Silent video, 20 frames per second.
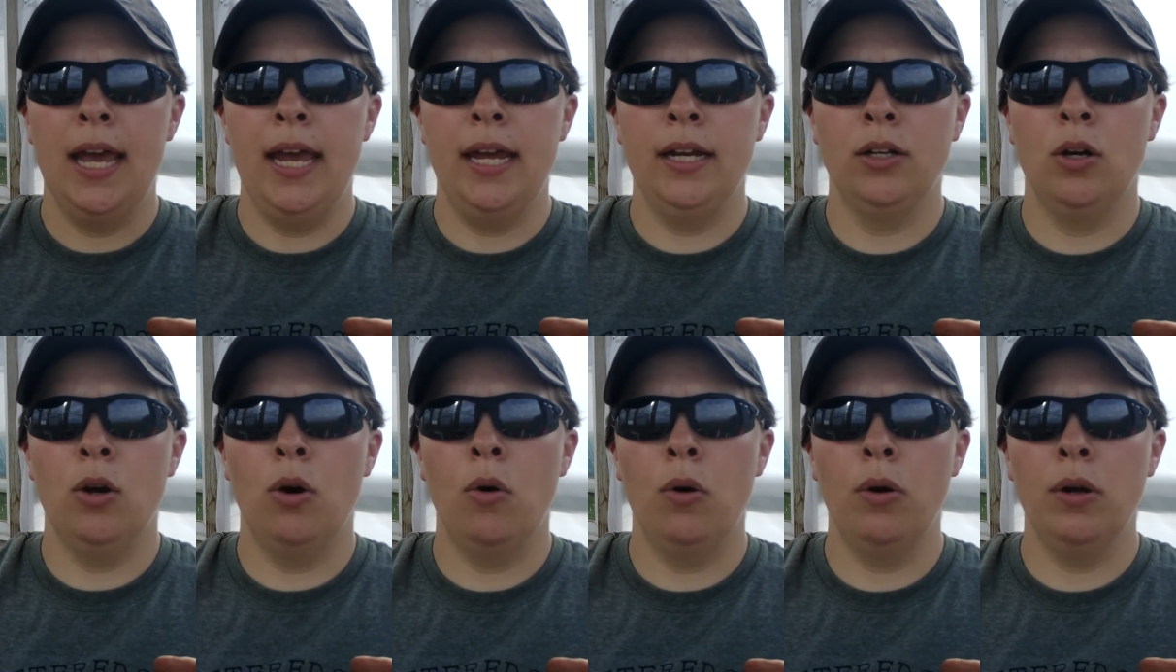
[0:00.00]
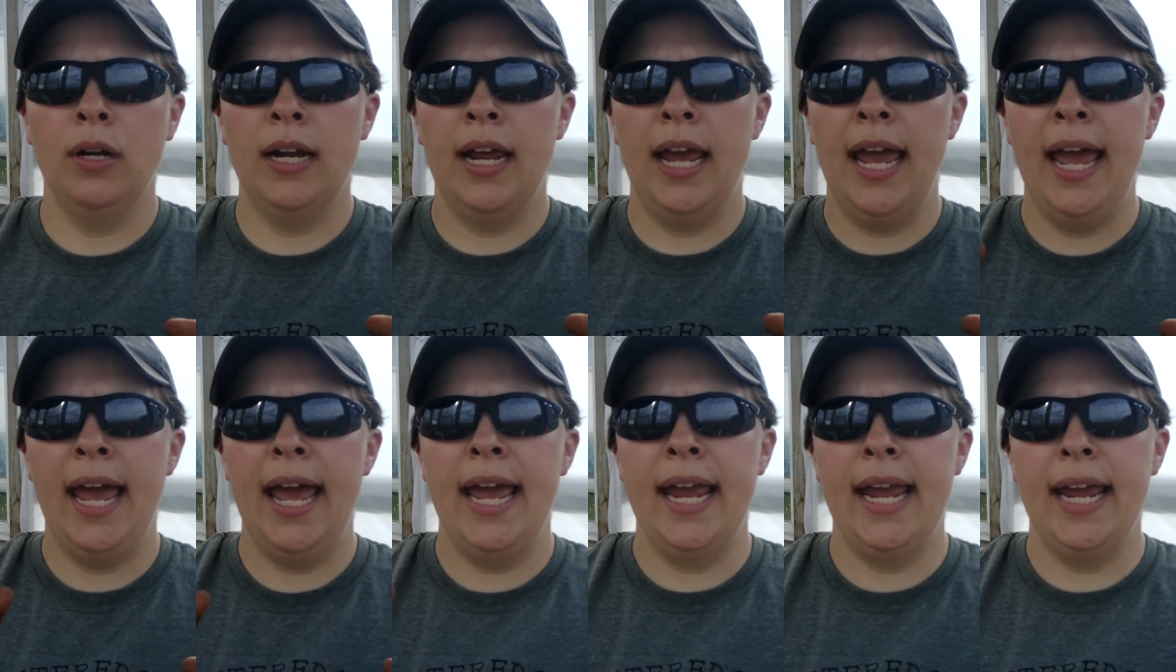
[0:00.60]
and corn
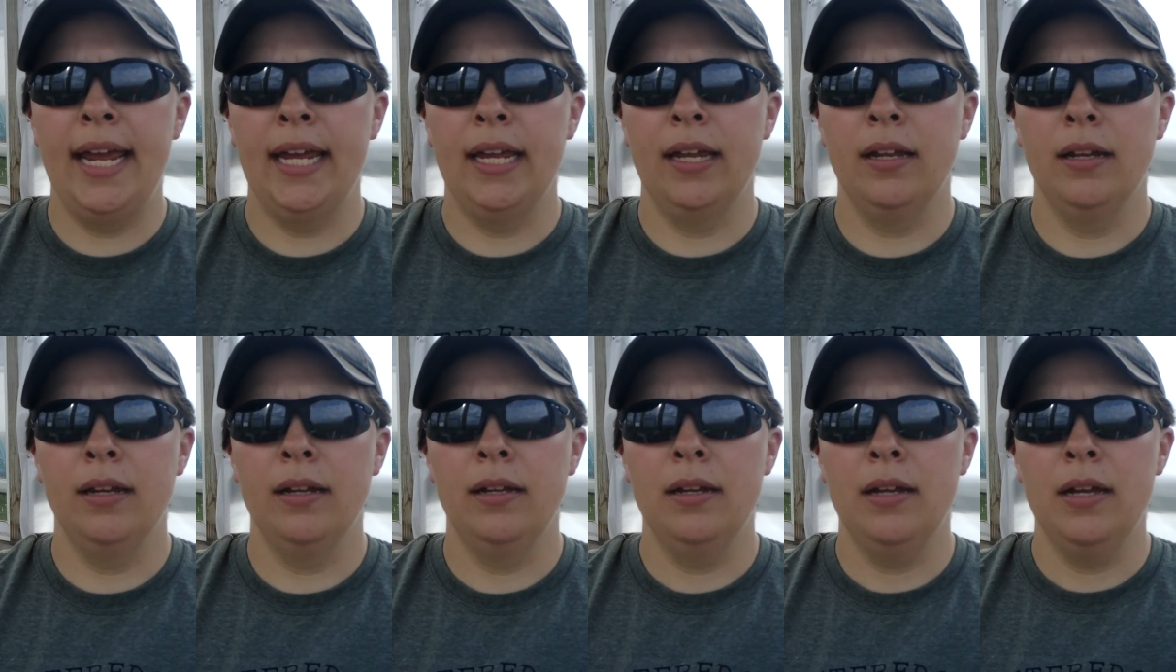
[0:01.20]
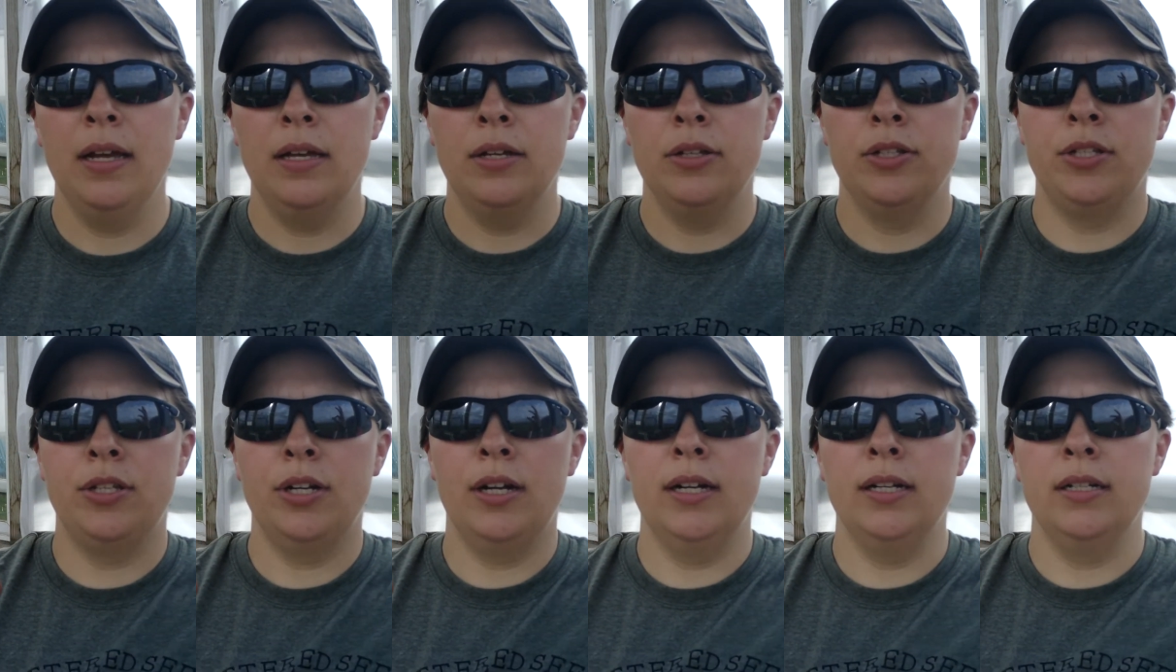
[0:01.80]
A
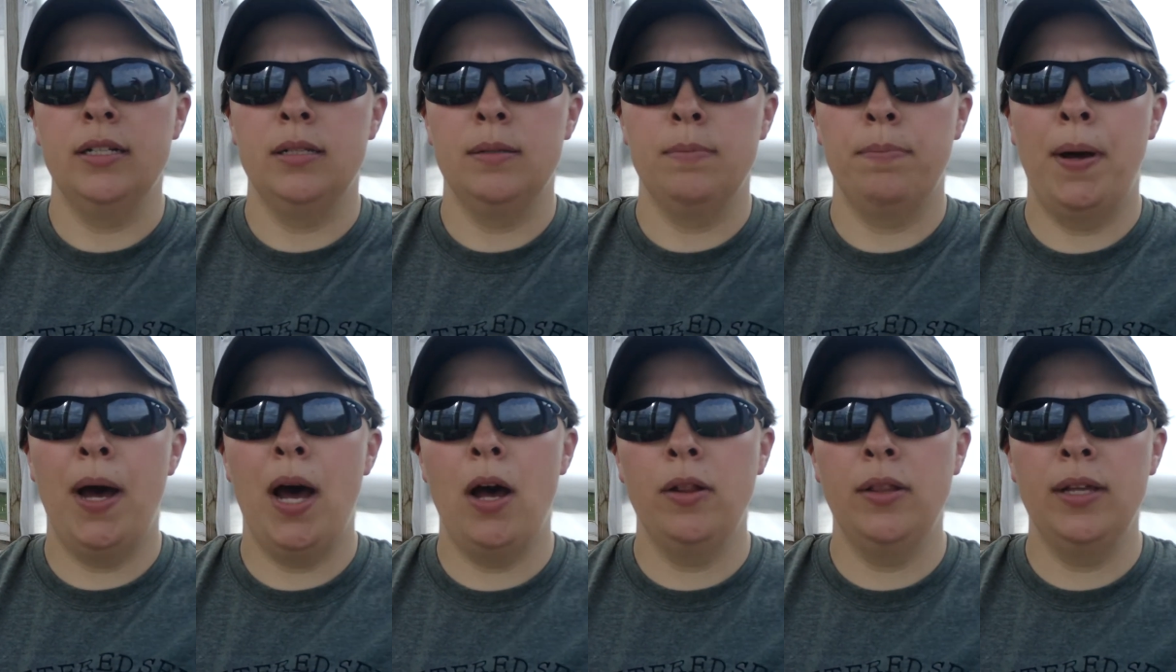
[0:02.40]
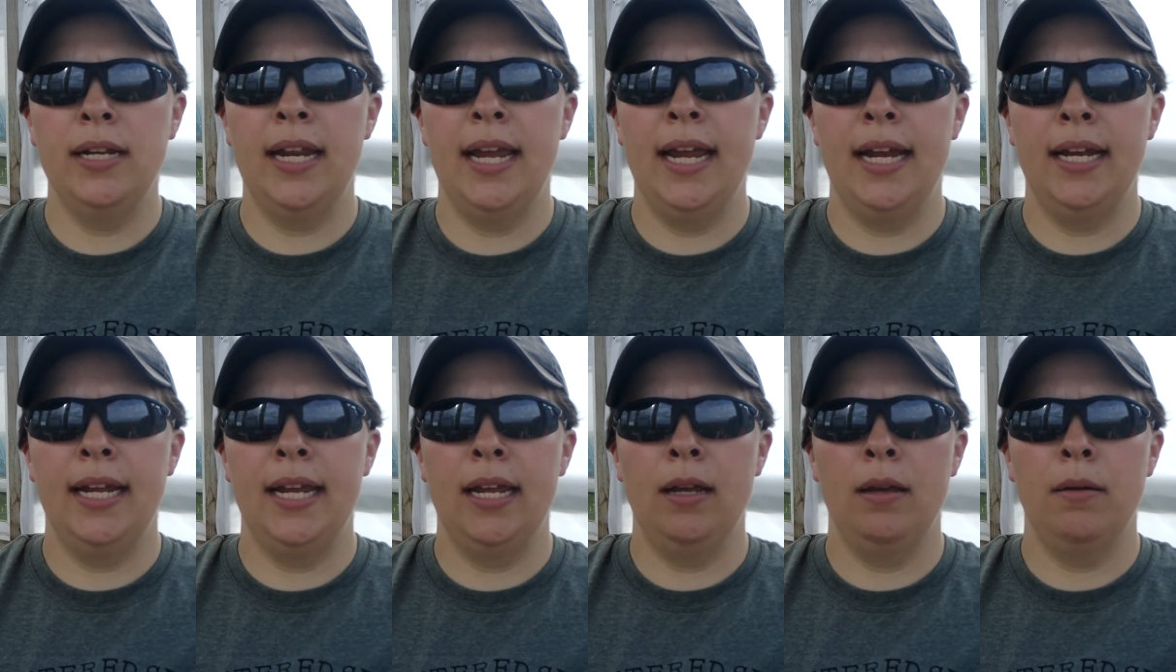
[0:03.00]
starts
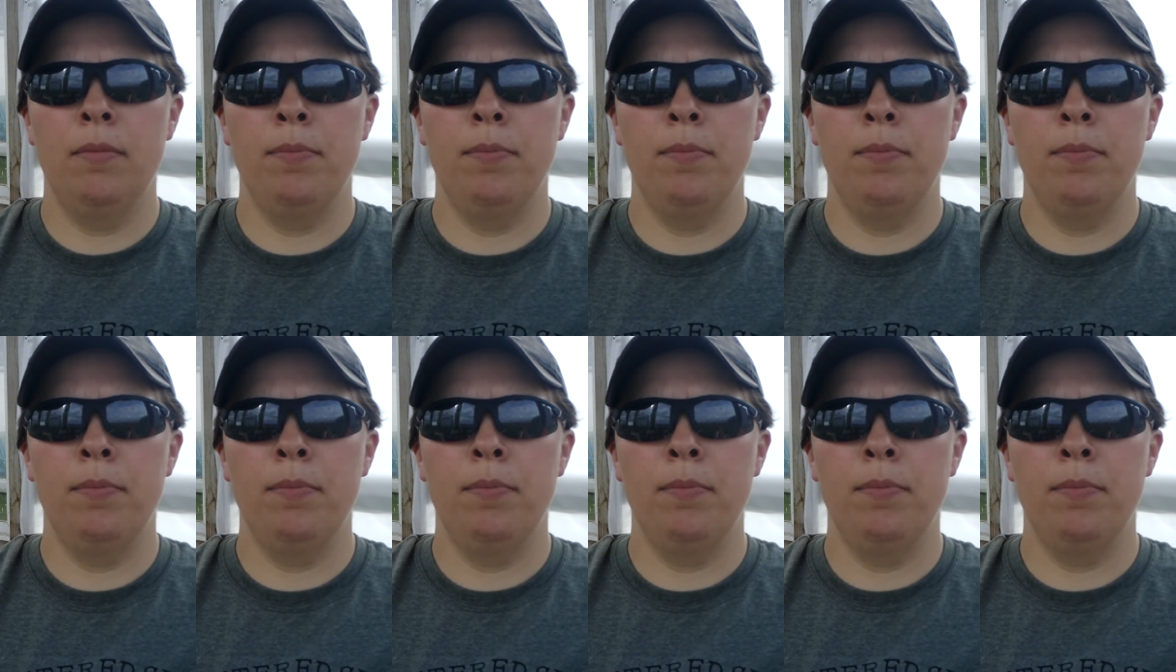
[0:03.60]
pollinating,